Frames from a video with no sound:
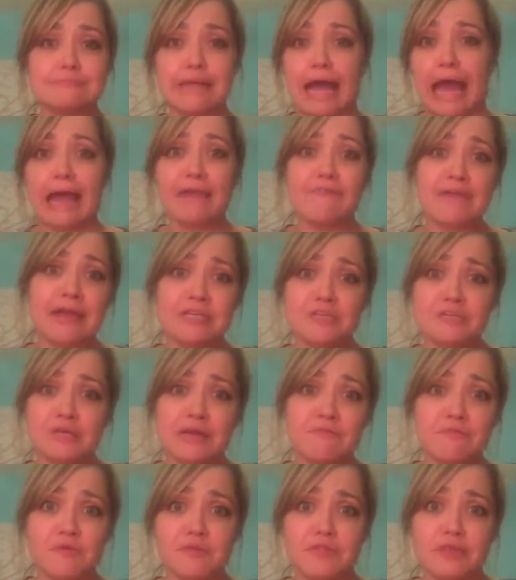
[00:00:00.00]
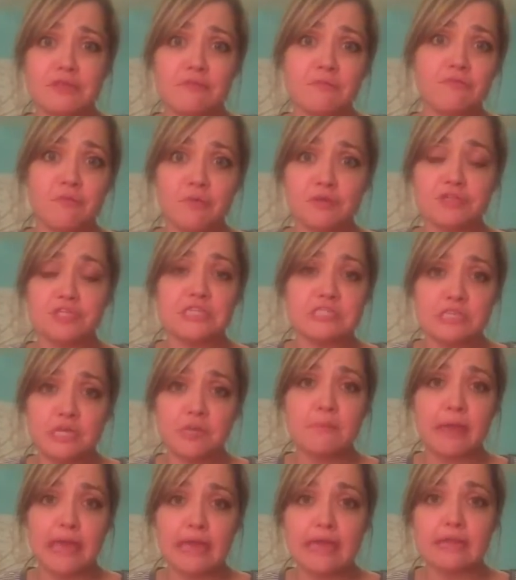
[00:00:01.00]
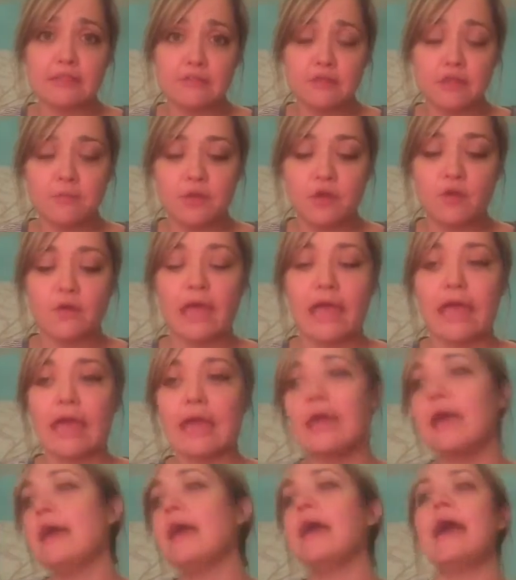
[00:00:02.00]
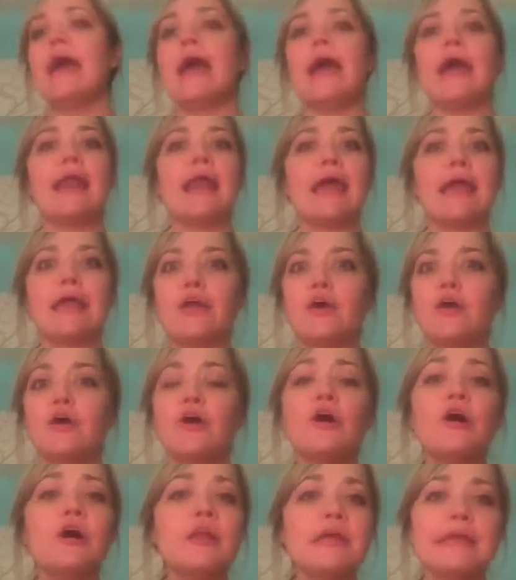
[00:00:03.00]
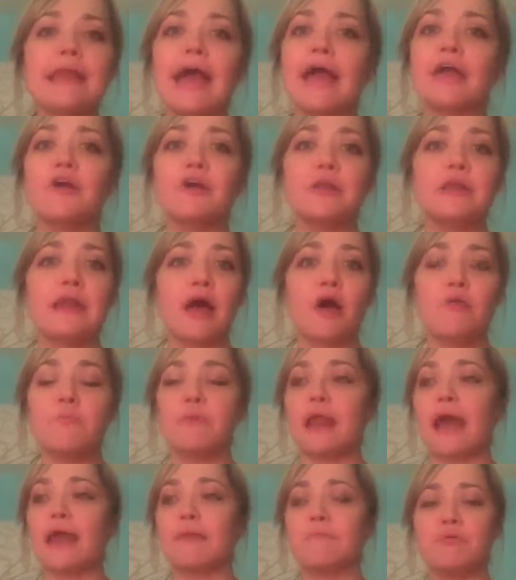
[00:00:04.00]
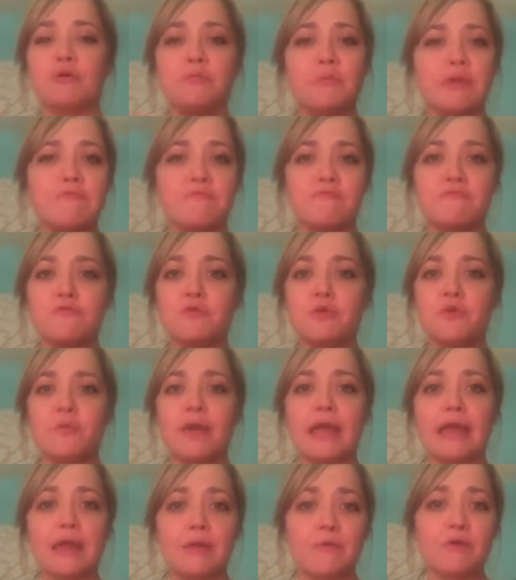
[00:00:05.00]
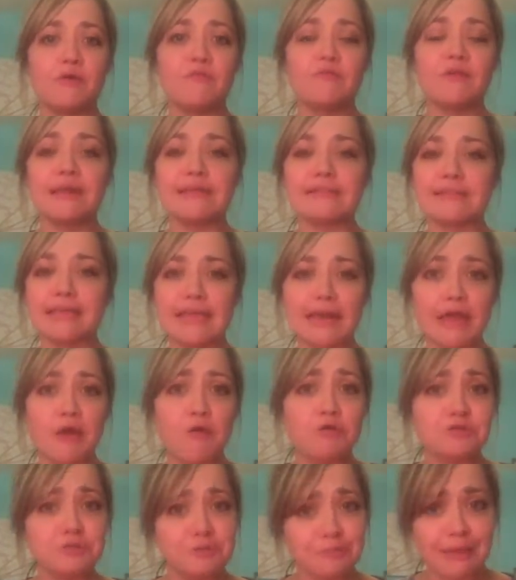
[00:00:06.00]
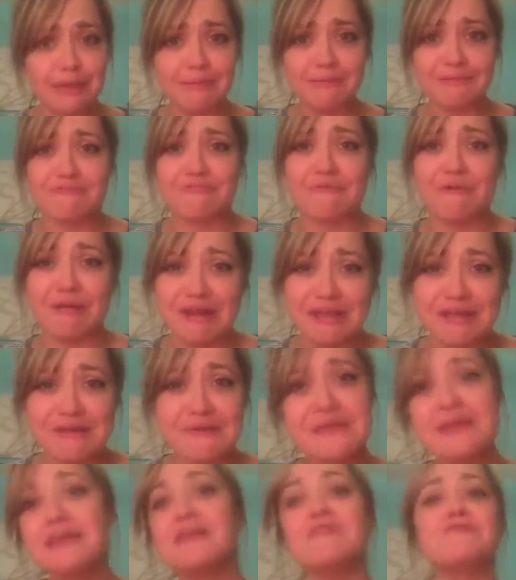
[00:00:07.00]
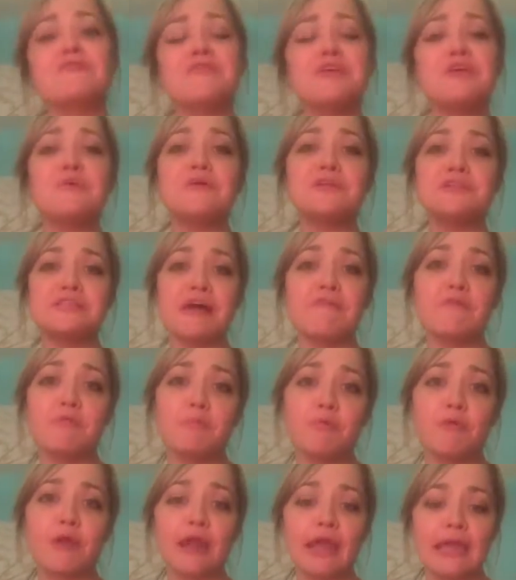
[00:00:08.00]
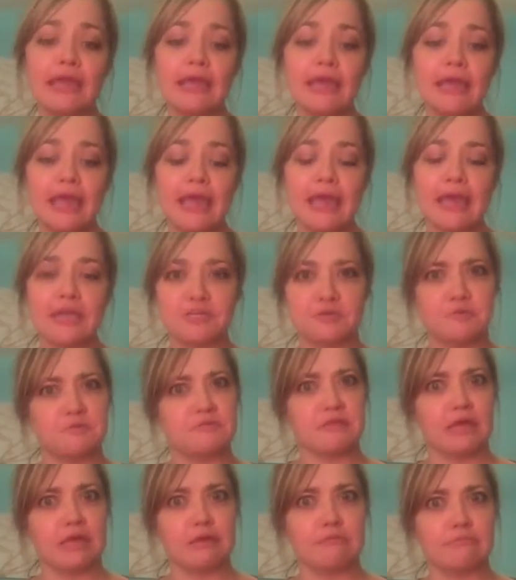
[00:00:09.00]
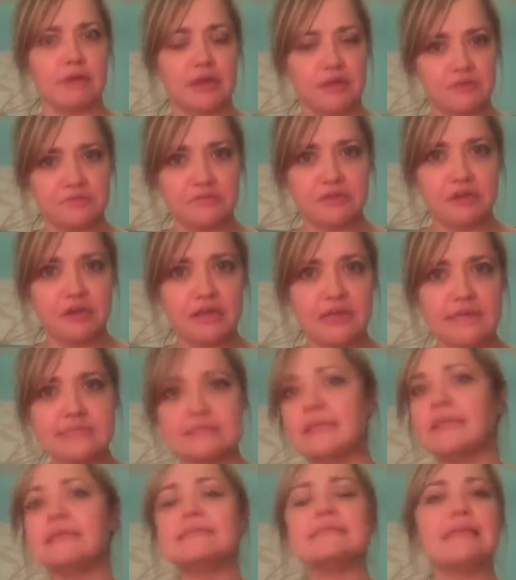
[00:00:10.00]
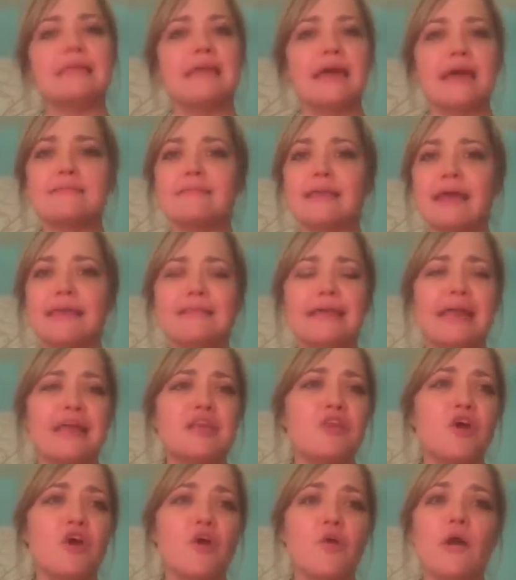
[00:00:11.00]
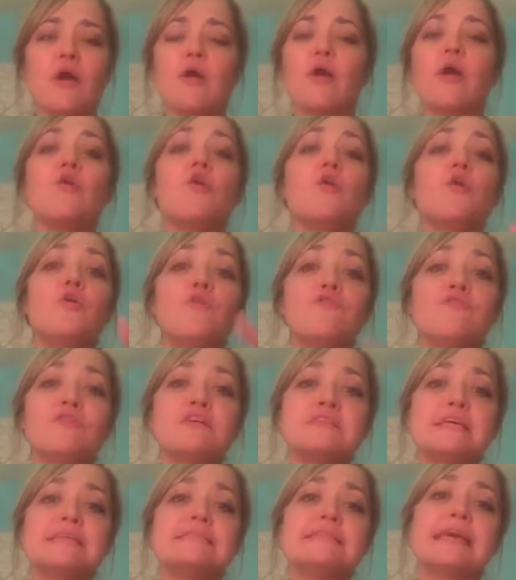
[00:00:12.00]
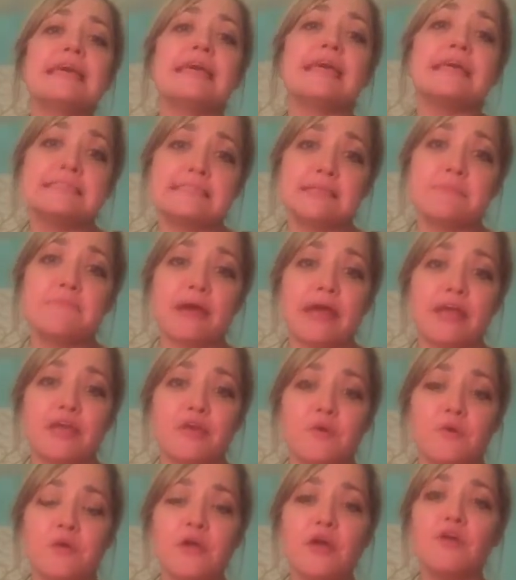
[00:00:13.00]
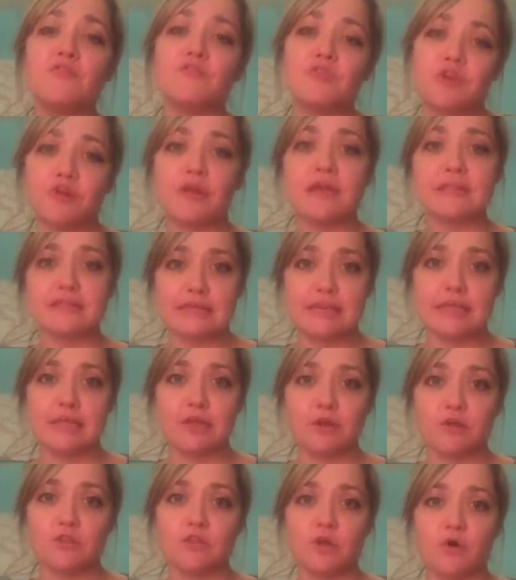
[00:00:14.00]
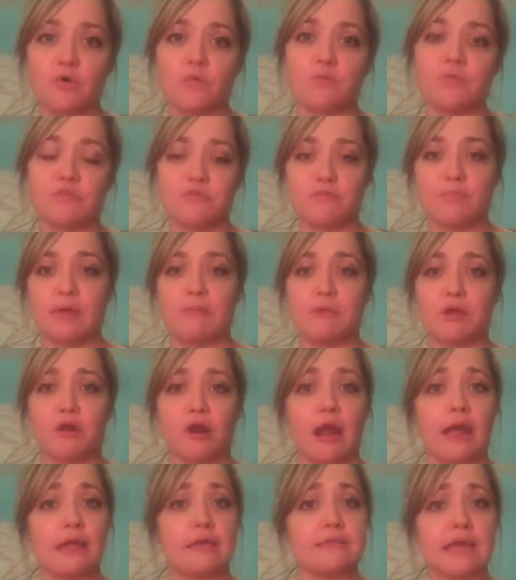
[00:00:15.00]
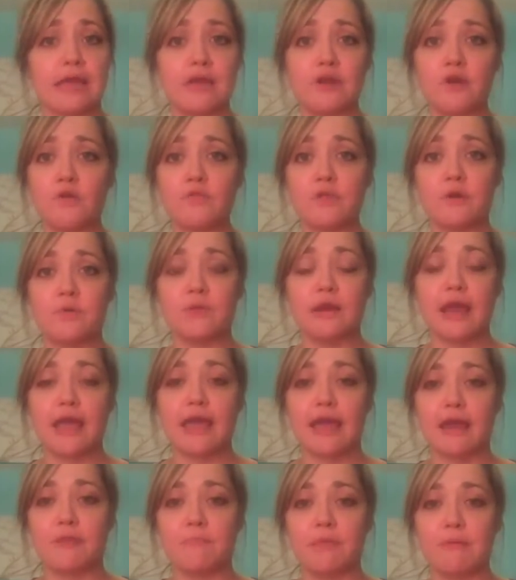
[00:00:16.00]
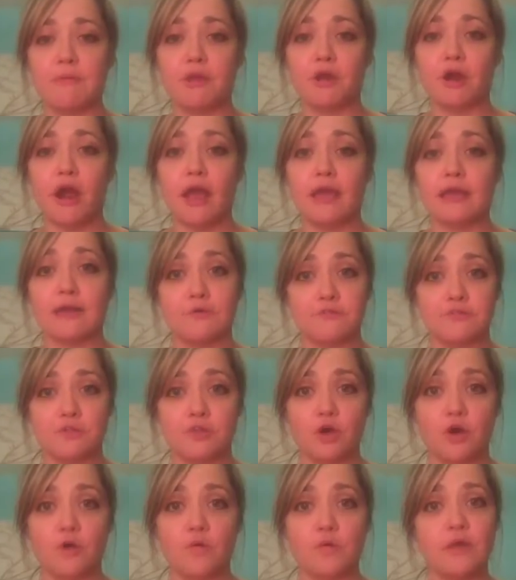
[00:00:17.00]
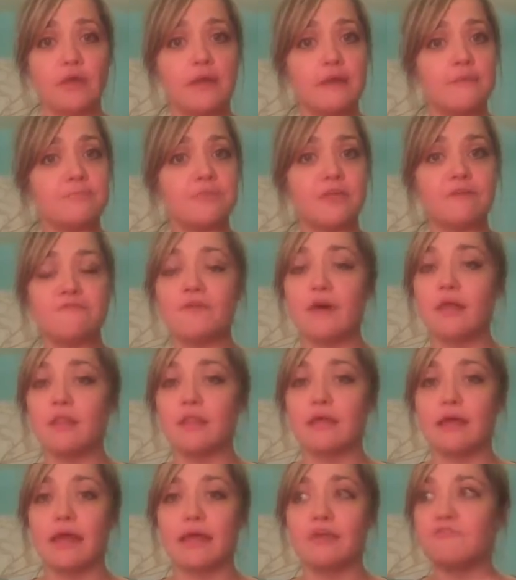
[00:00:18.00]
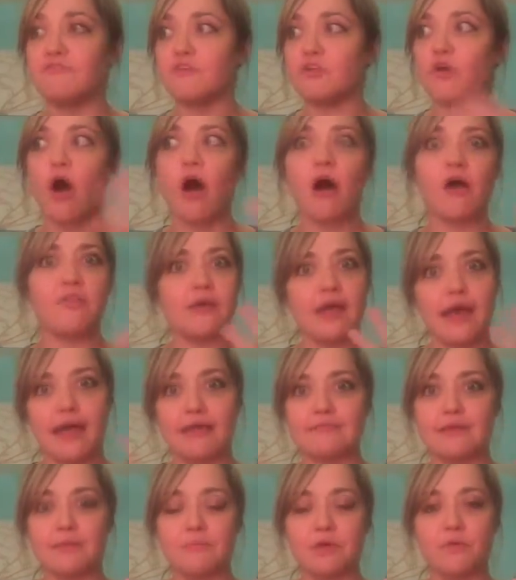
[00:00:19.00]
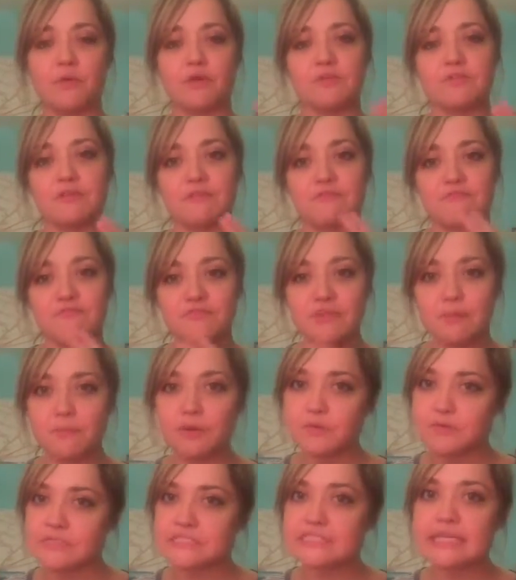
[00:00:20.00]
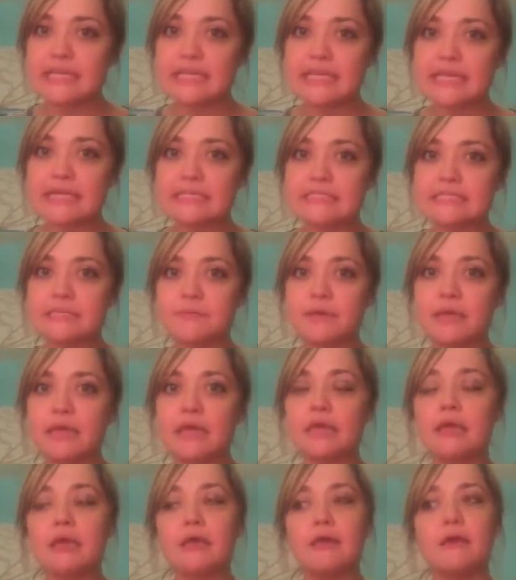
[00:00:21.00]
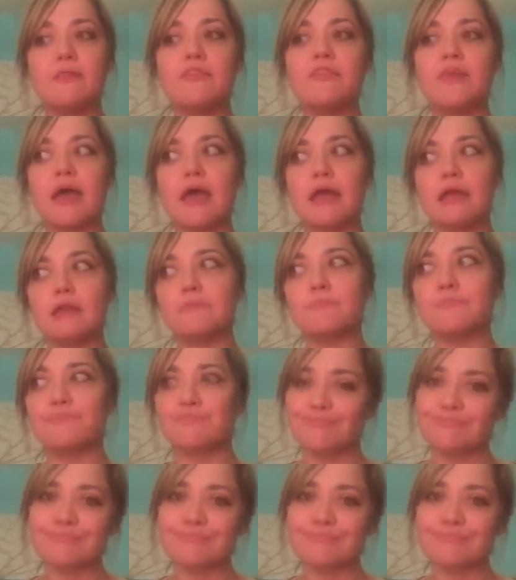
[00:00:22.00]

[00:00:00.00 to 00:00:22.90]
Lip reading: I've had to travel with kids before. She's going to make it. It's going to be okay. And I couldn't help it. I put my food away and I went over and I said, can I hold your baby for you so that you can just have a break? And she was like, are you serious? And I said, yes. I said, I know. Or no. First I said, can I sit by you so you're not sitting here alone with this baby crying? Because I know that when I had a baby crying and I was alone, I could feel all the eyes on me. Whereas if somebody was sitting next to me, then